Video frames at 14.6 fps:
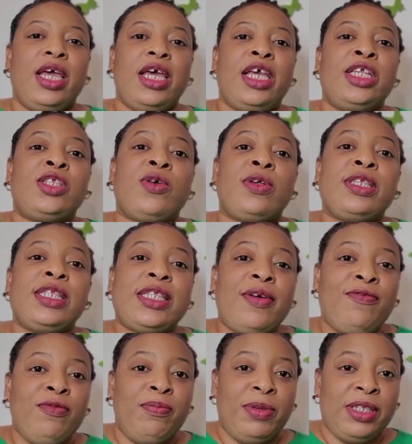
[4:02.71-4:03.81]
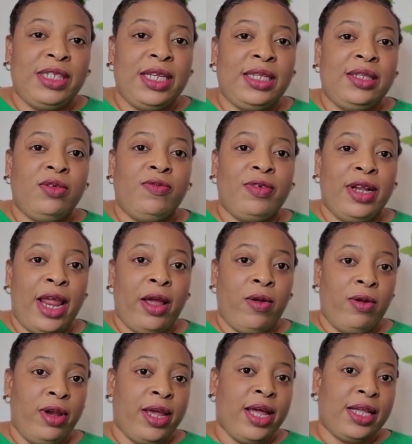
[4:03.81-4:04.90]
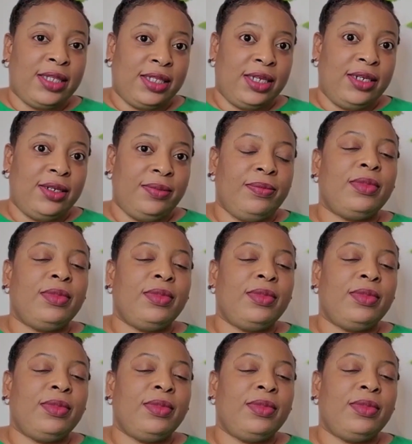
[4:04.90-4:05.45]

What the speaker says: It's got 7% of glycolic acid.